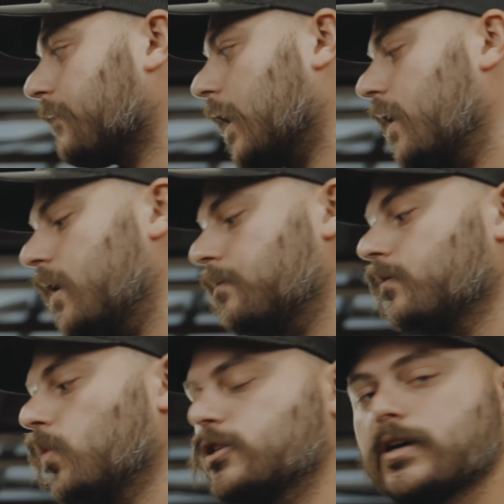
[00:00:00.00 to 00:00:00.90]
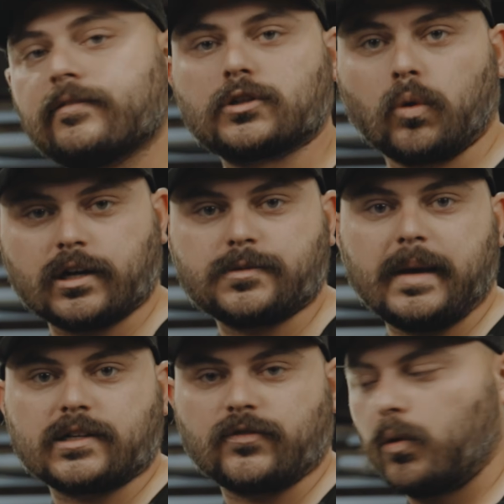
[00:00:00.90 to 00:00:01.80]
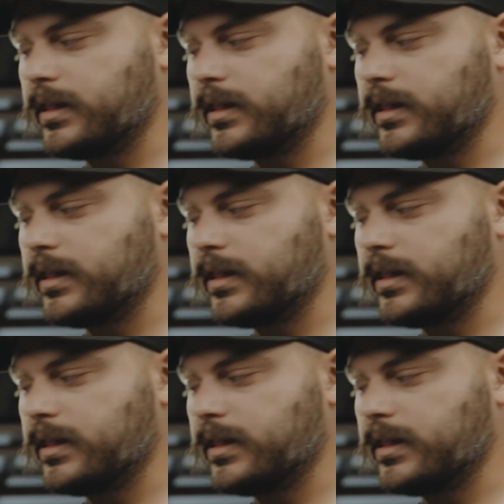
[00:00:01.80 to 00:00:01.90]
them. We do have the torque specs for